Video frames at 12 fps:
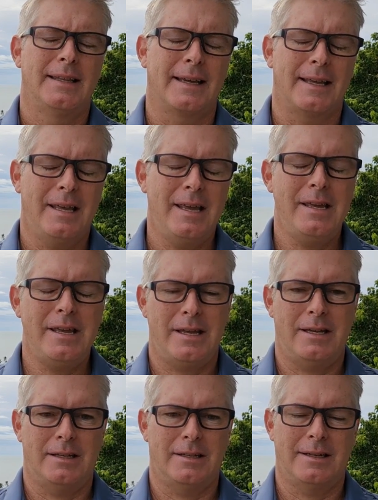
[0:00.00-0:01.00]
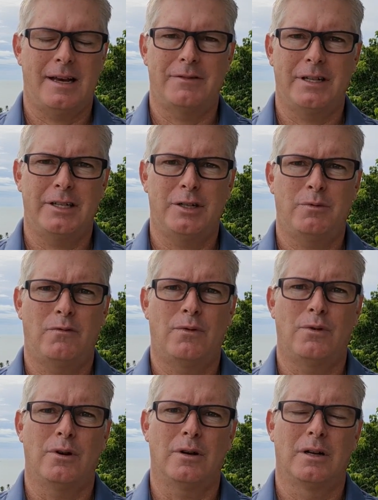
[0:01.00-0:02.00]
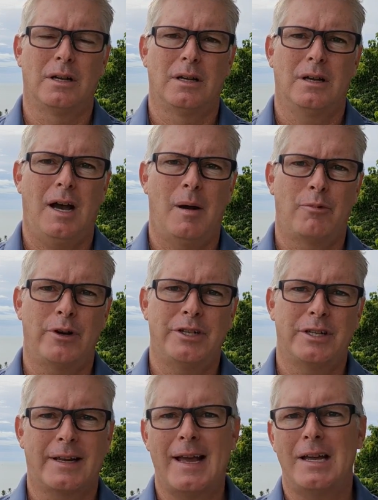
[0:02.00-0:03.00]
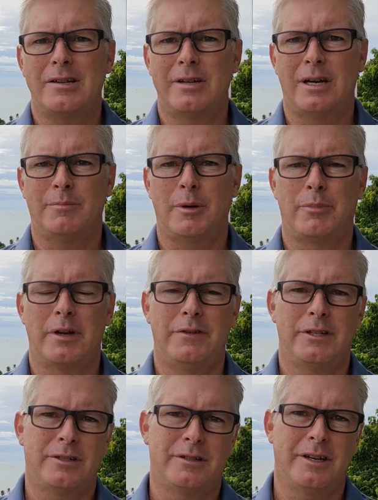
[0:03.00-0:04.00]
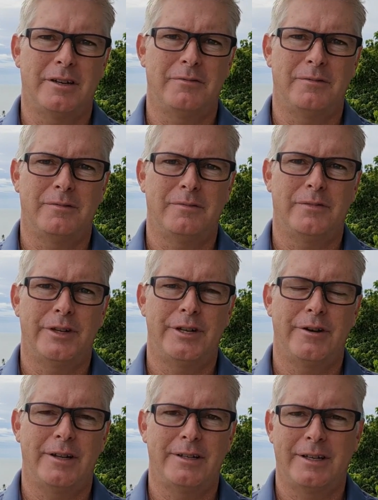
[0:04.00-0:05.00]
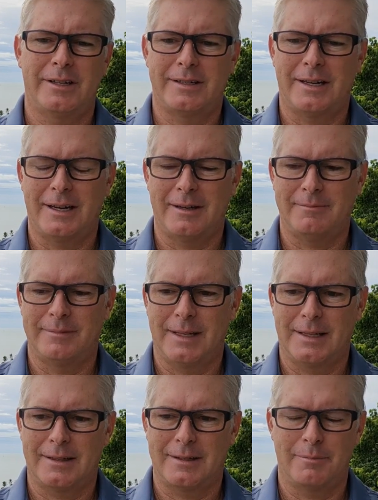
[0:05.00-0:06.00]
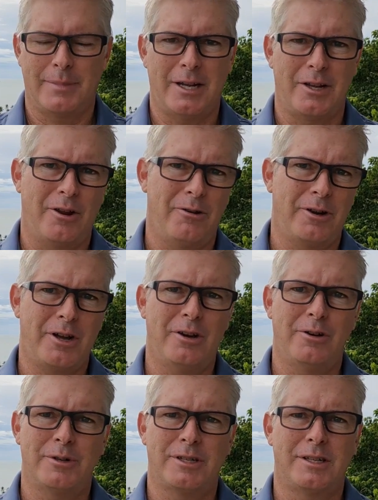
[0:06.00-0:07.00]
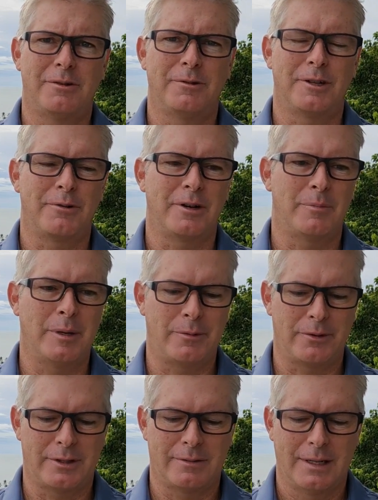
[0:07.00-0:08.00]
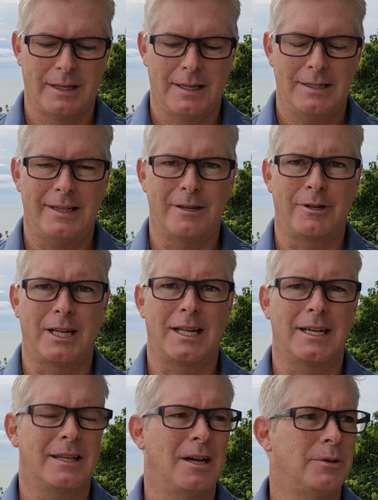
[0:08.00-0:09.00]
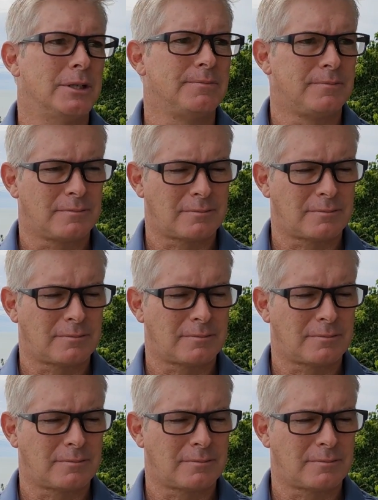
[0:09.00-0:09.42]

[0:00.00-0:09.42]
The key is, and I've said this before, Operation Cash Dump, a previous video I did, I think it's about a year ago, which did really well. People said they really liked that one.